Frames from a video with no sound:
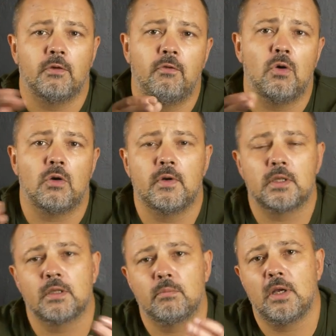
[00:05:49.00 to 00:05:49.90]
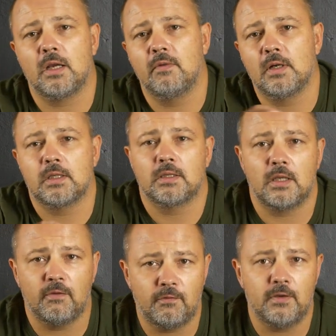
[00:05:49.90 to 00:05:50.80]
forward and backward, and
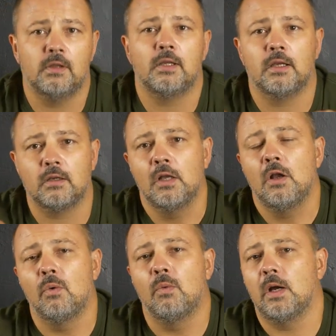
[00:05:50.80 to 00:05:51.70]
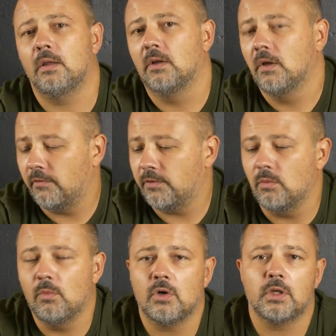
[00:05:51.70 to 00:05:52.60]
I feel like one
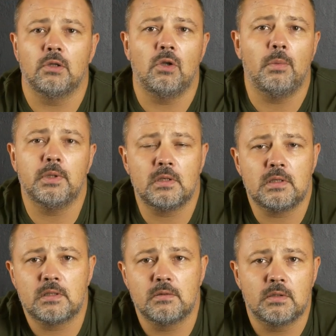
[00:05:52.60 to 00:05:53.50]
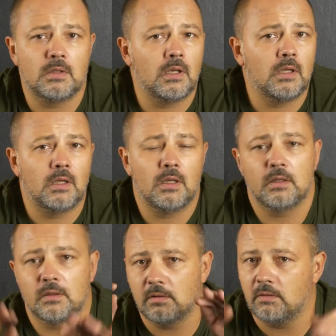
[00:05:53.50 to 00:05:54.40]
few more kilometers
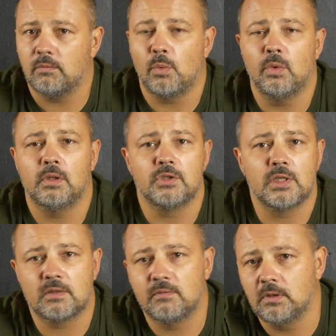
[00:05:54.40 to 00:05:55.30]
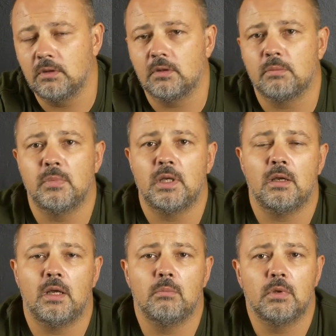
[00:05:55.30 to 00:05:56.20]
and the wheel just will not be
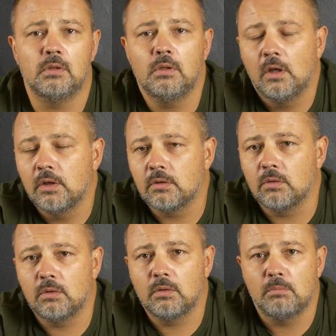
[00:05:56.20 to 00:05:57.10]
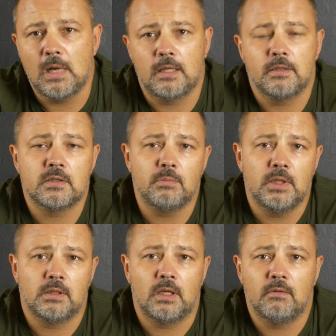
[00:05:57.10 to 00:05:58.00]
able to balance
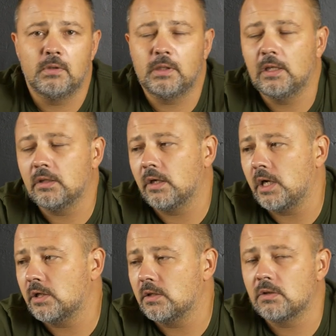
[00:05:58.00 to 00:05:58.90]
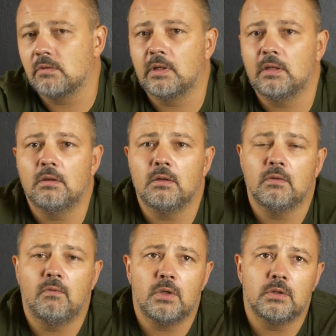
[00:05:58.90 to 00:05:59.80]
me and I will get crashes. So I
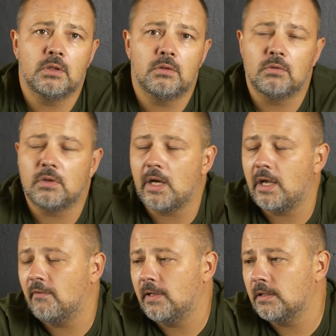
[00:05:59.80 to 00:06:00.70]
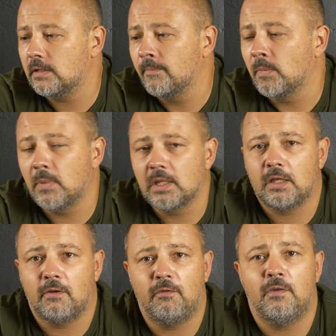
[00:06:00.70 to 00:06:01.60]
don't want to try that, but
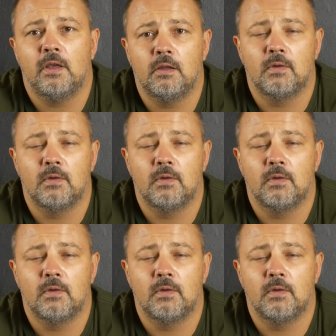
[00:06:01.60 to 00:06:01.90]
I feel